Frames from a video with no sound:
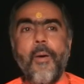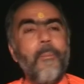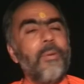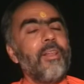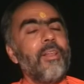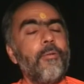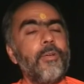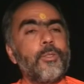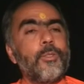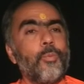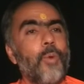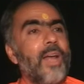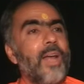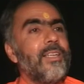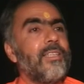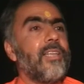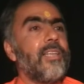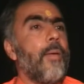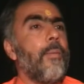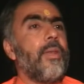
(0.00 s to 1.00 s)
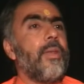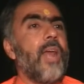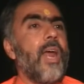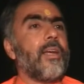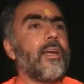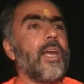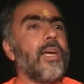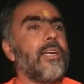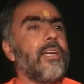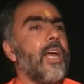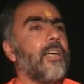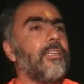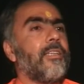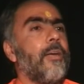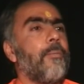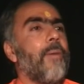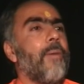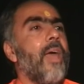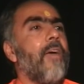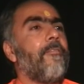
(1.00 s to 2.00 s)
But there was one seminar
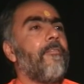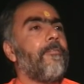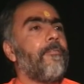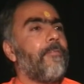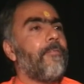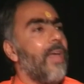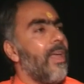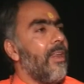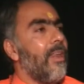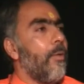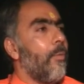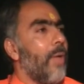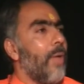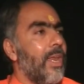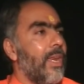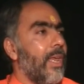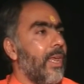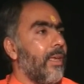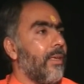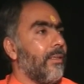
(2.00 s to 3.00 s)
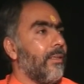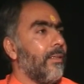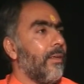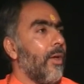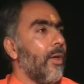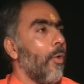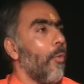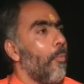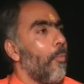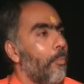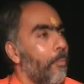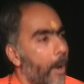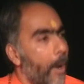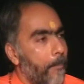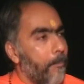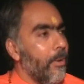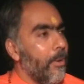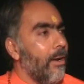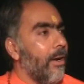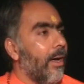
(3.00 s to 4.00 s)
conducted by a very, very
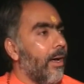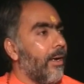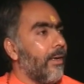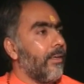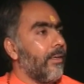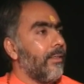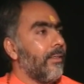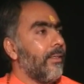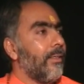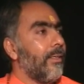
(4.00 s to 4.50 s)
popular